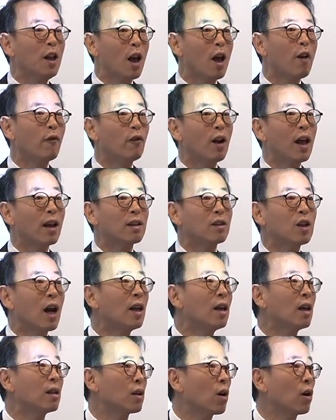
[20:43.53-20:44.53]
If like
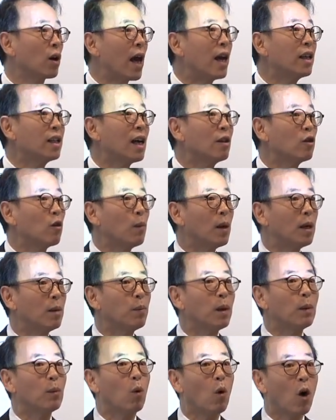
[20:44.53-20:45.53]
China has got 800 million
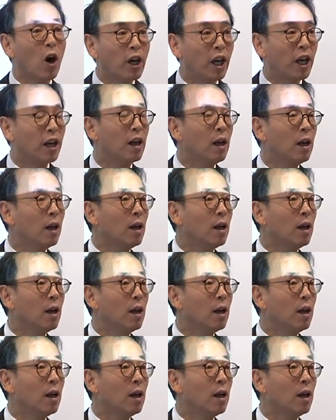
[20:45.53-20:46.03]
people working,